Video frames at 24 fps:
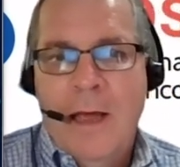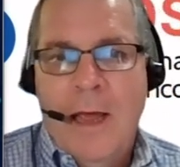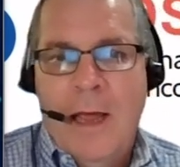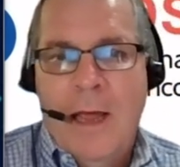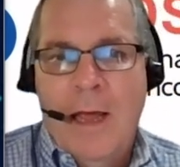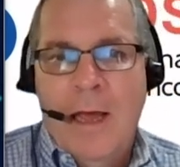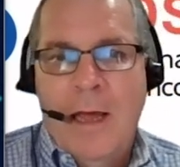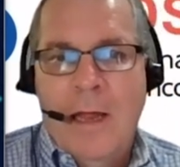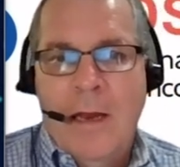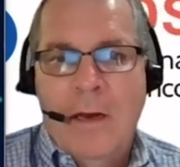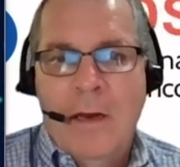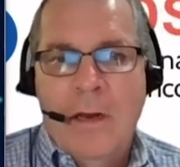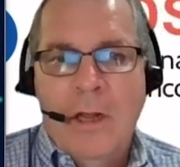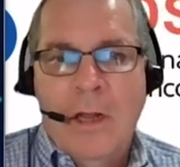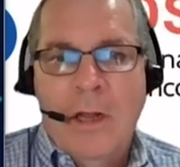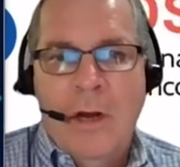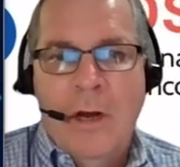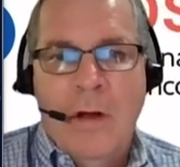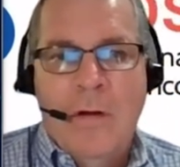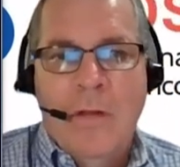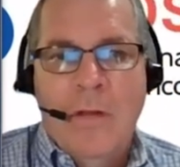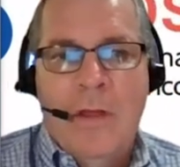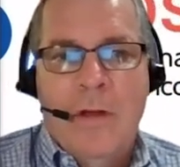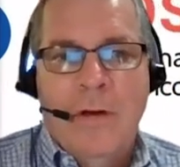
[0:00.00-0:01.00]
and you
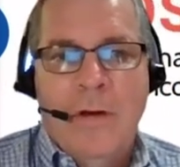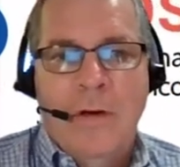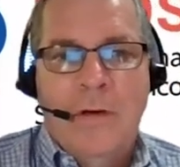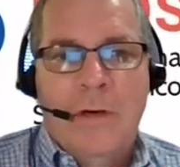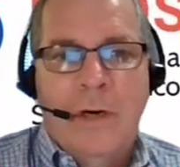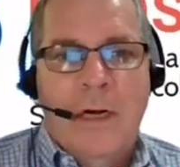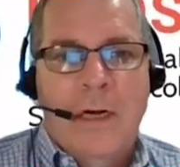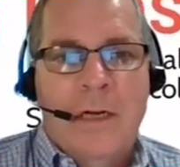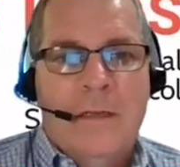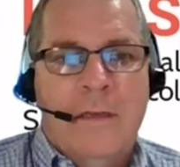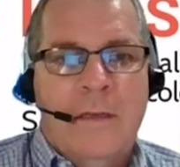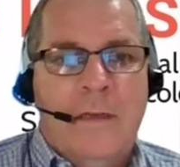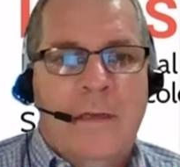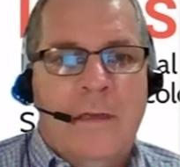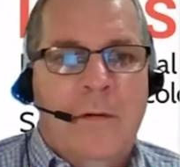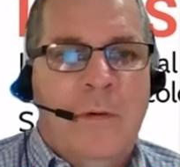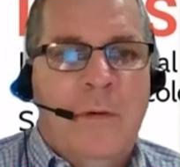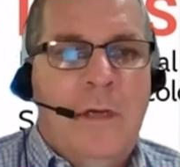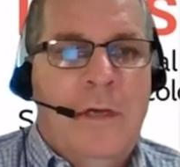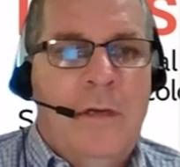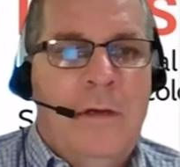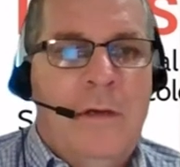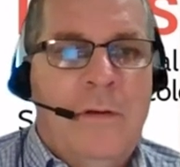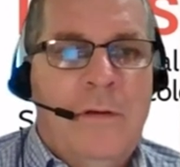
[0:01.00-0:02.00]
know the drugs that
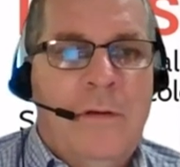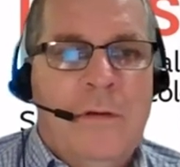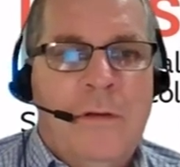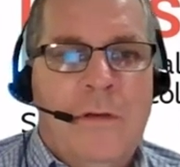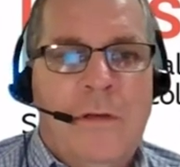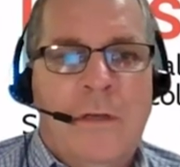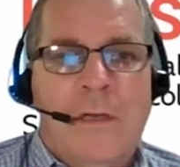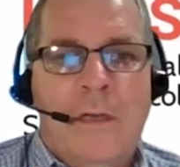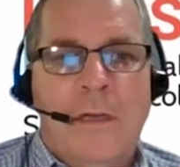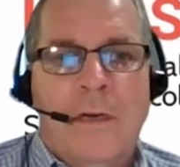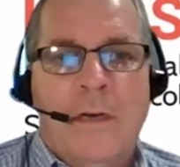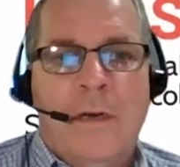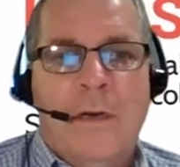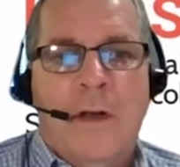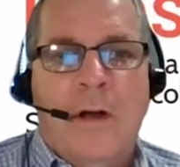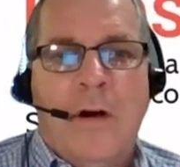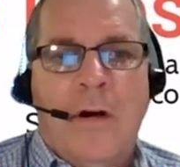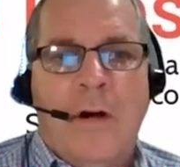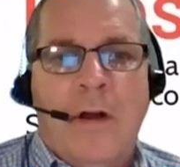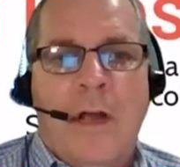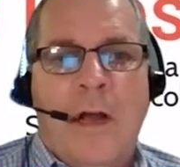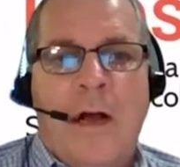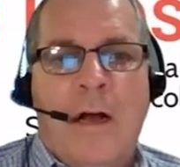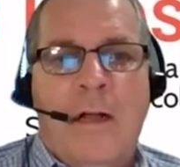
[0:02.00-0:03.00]
we use in
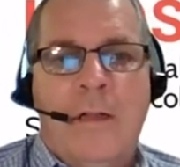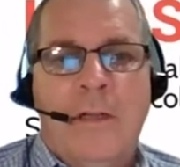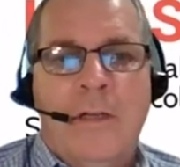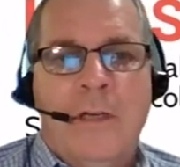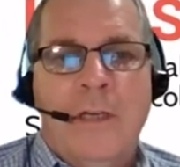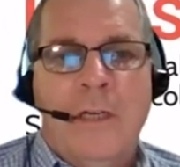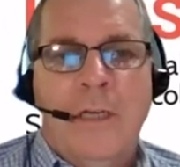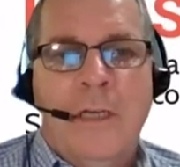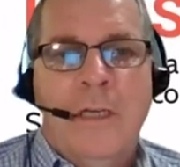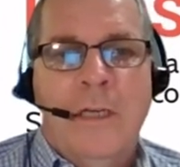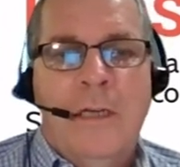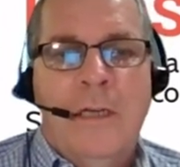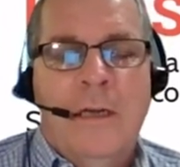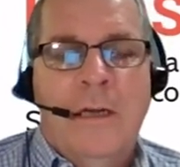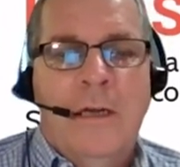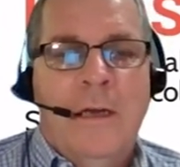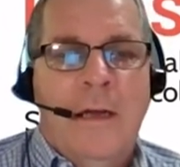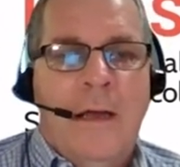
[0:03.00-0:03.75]
cardiology